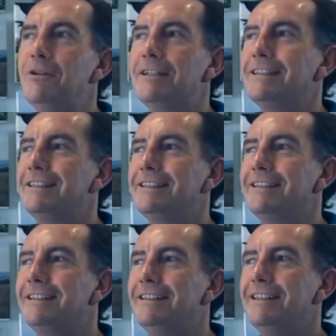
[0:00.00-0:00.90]
You know what?
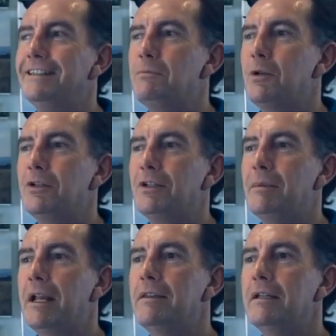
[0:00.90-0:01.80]
It's
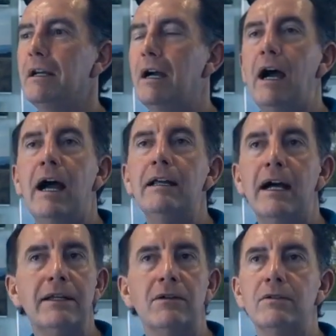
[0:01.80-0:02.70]
personal, but I think
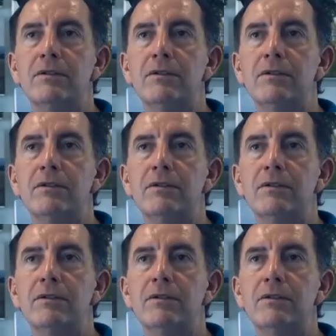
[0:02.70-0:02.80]
I